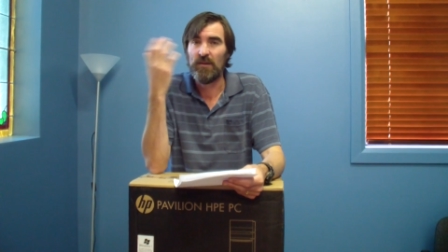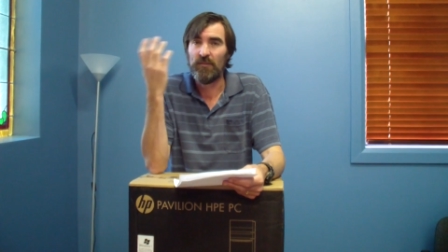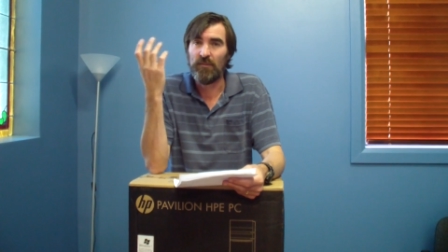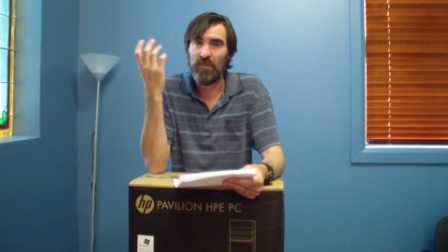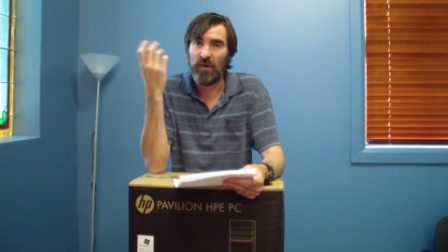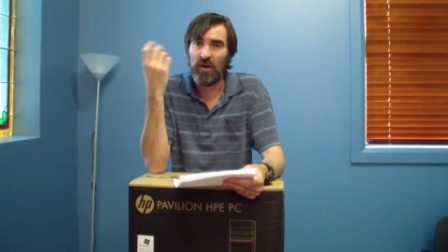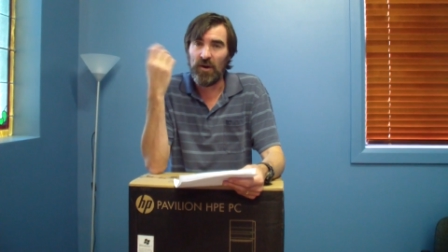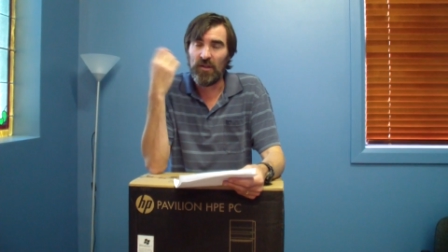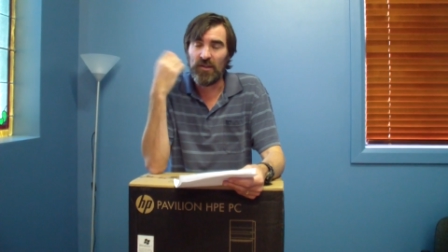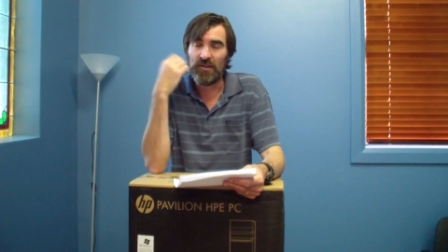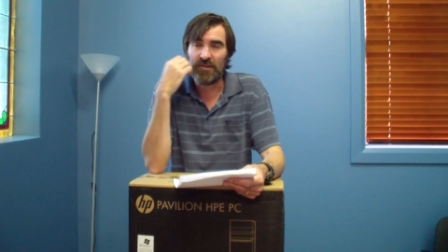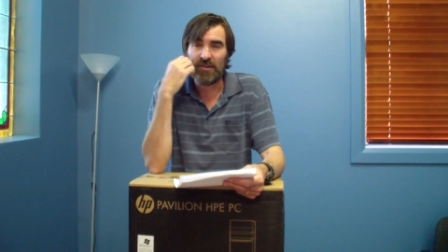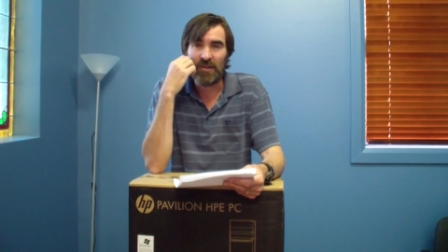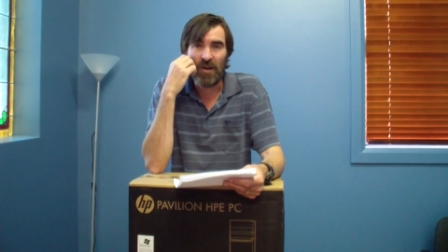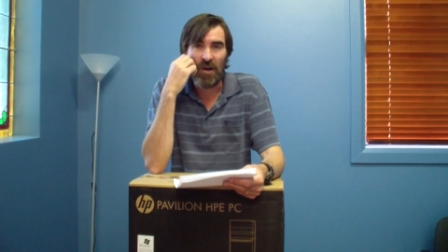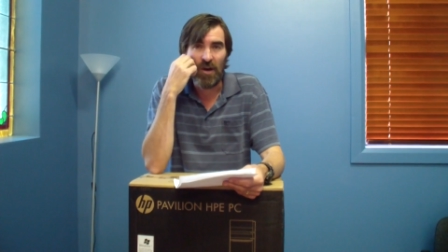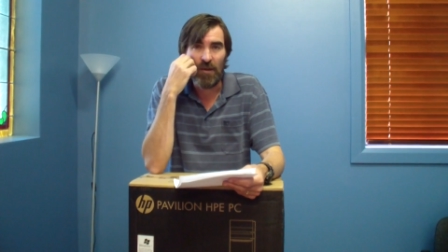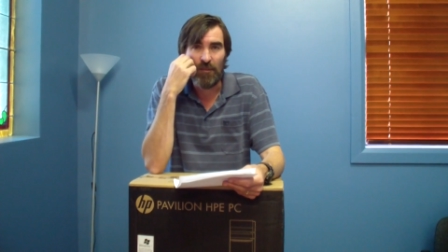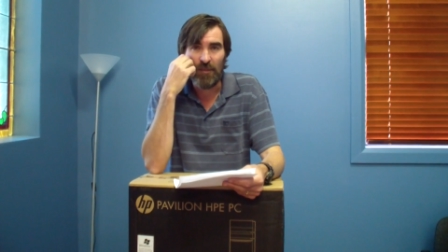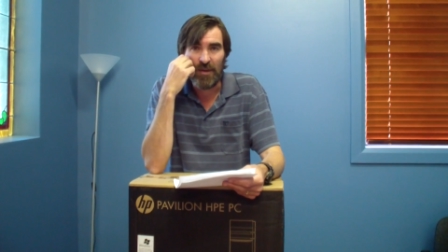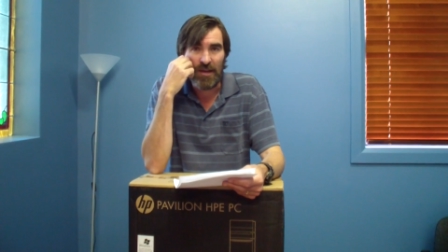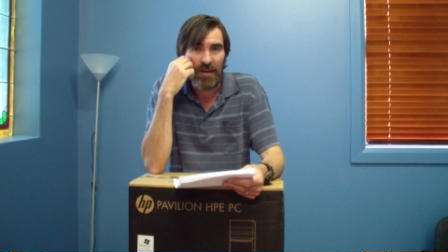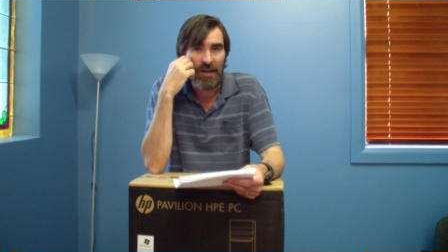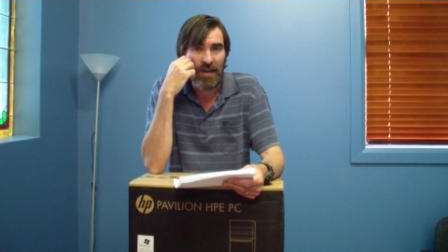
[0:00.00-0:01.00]
by the
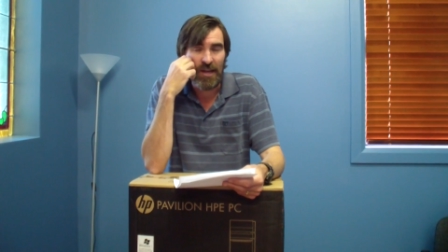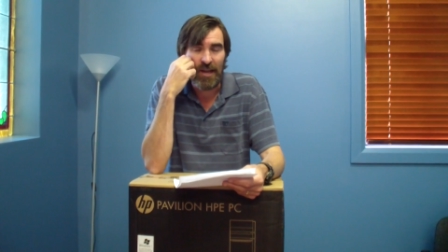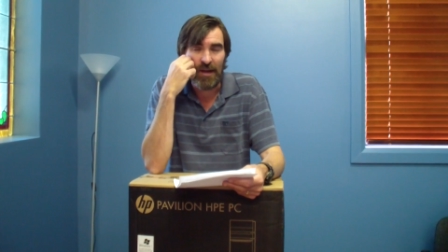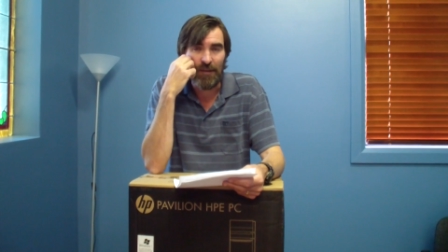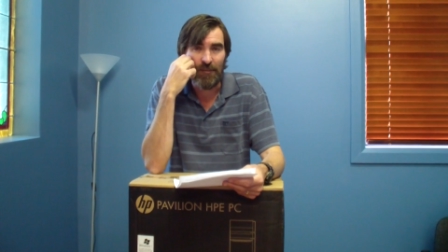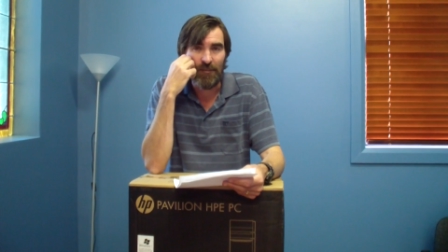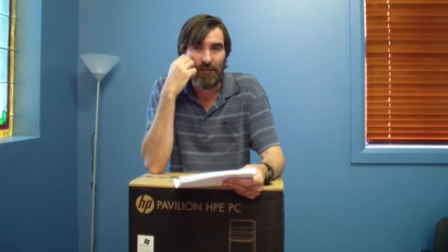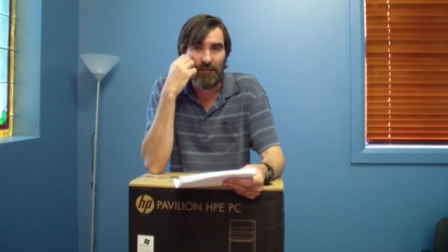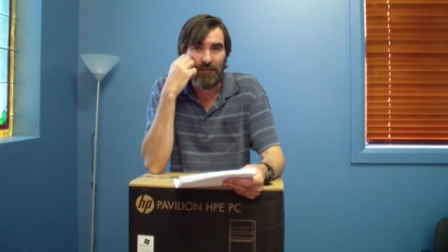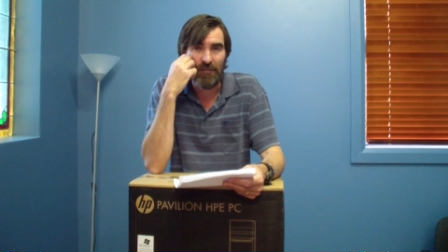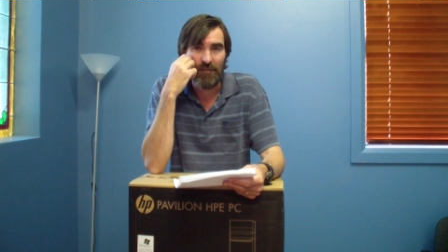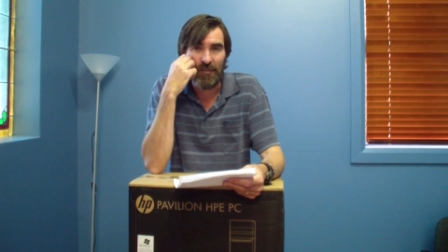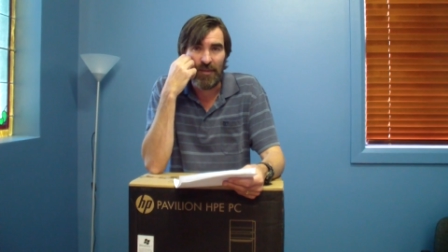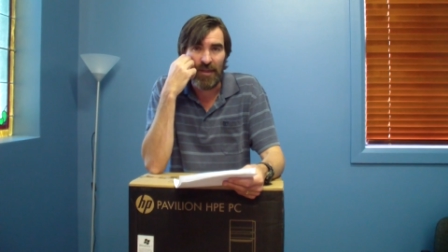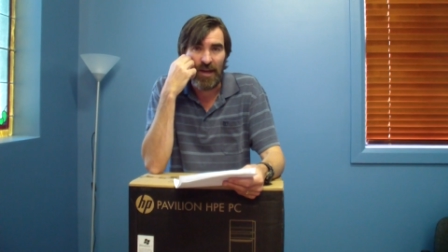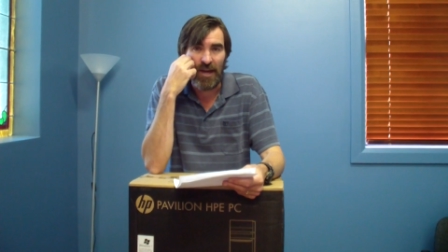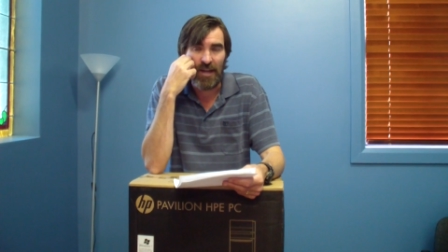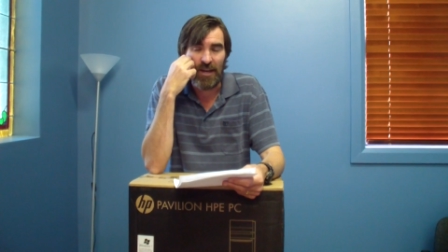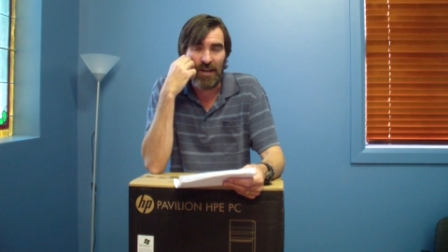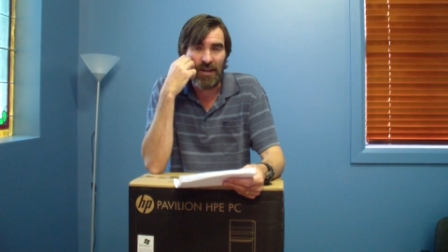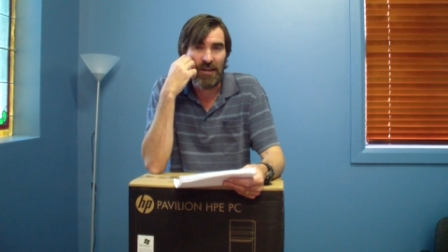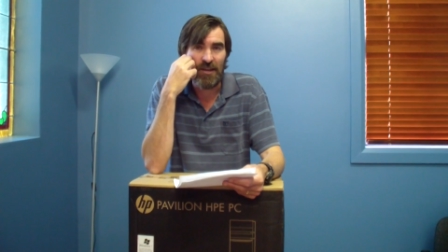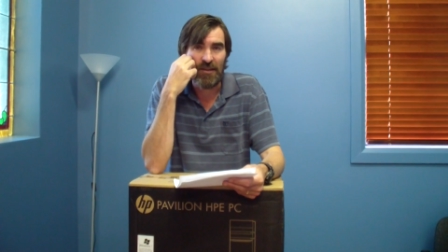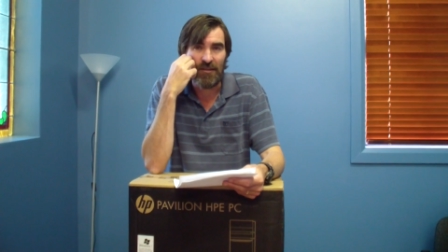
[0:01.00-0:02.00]
time you get up
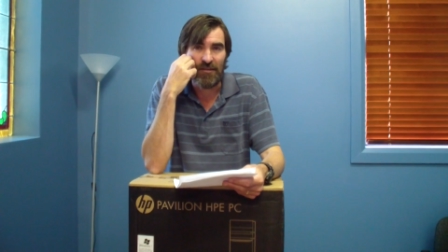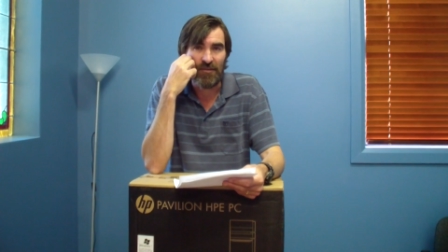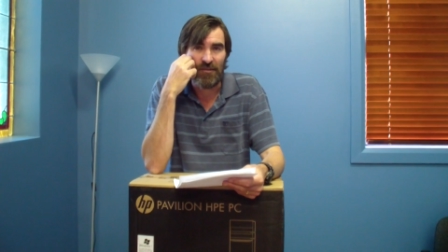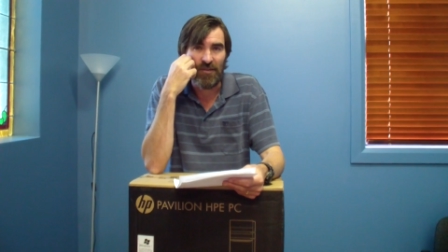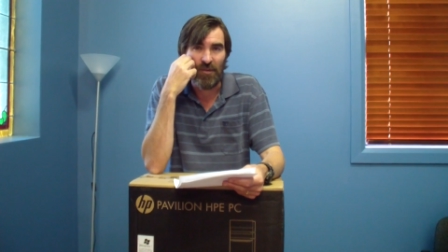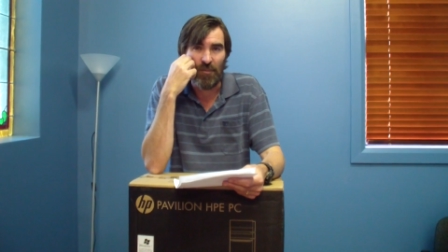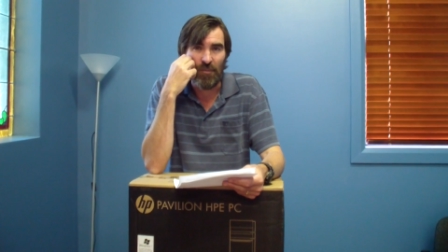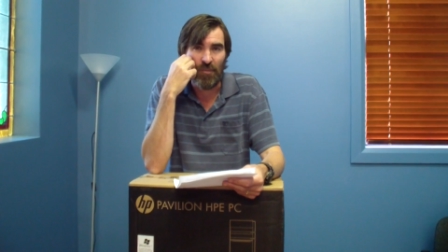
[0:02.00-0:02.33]
that list the